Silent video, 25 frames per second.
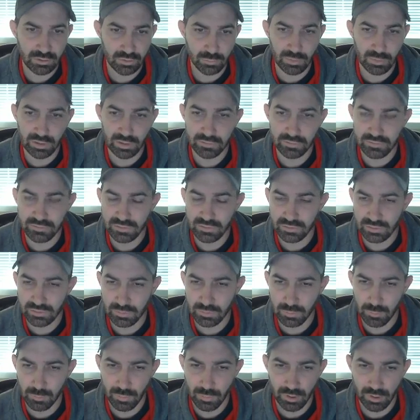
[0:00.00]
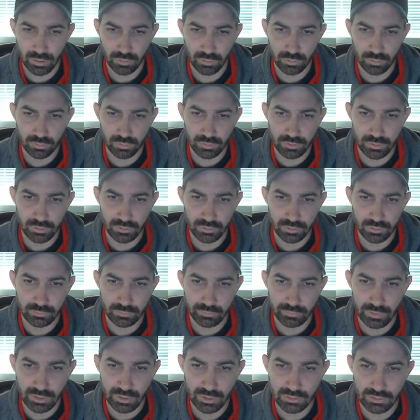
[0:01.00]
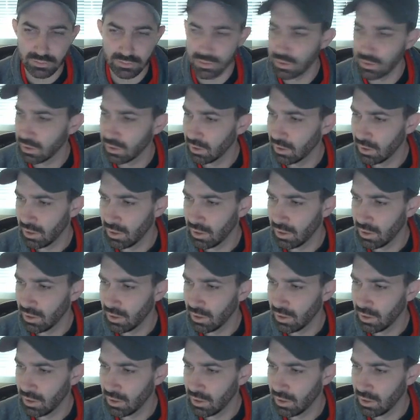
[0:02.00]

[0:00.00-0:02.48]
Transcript: You might have seen some of my older YouTube videos.